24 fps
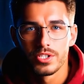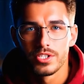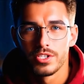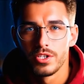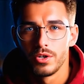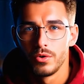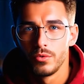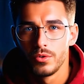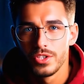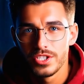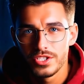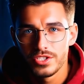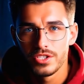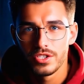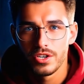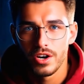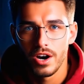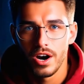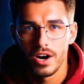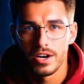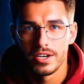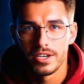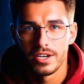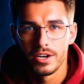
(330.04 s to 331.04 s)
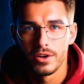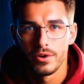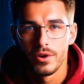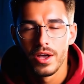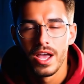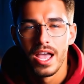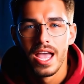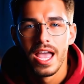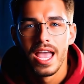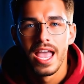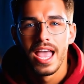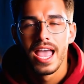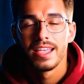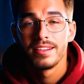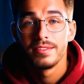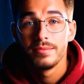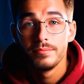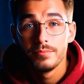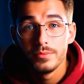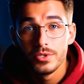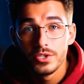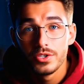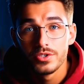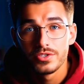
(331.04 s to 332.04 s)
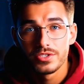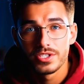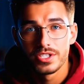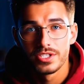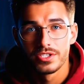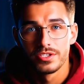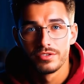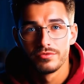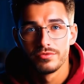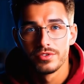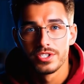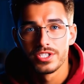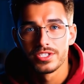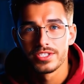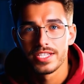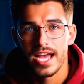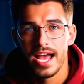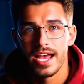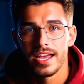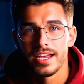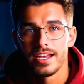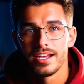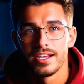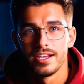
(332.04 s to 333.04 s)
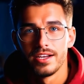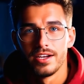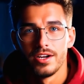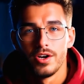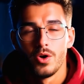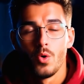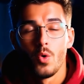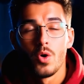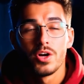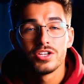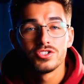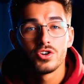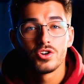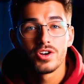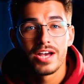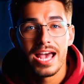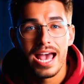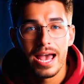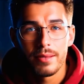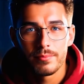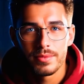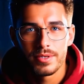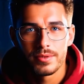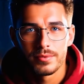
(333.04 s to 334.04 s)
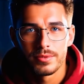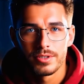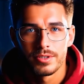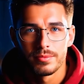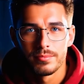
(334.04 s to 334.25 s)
your original audio and the music you've just added. Once you're happy with the